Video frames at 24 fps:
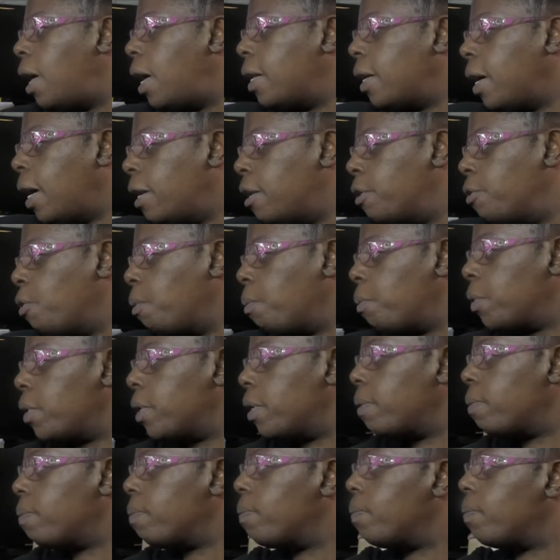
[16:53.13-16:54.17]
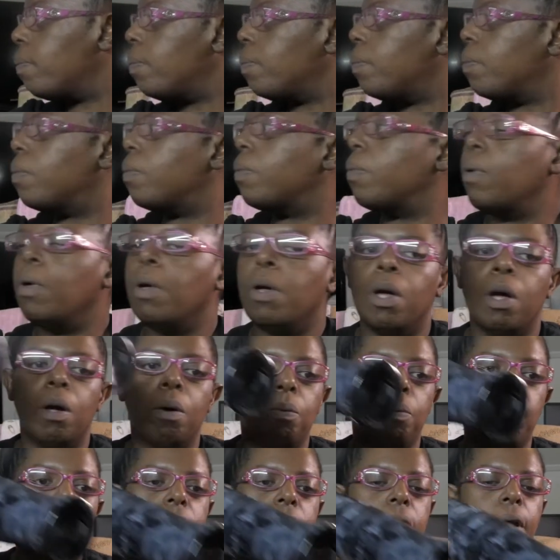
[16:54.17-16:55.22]
I normally
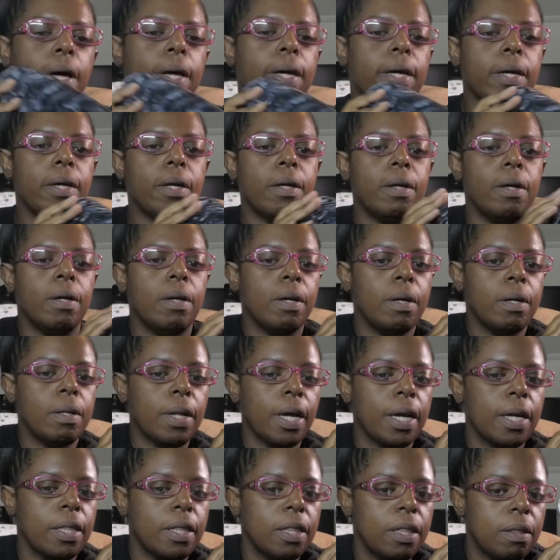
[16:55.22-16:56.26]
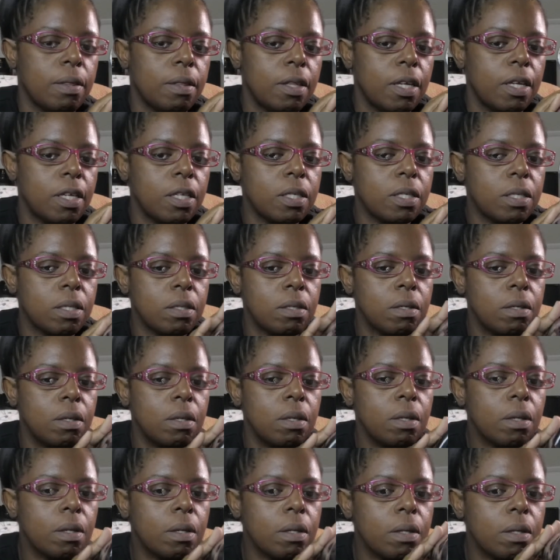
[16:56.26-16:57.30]
would like like this
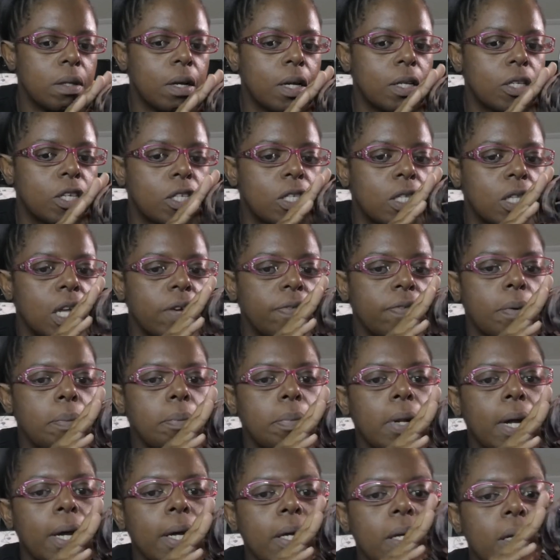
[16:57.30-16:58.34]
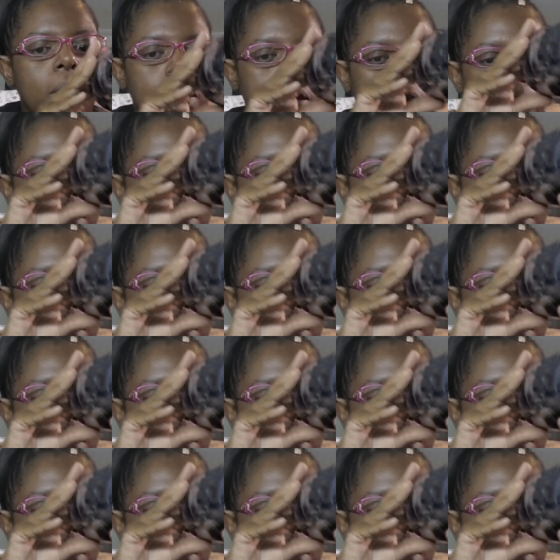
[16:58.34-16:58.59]
and just leave it blank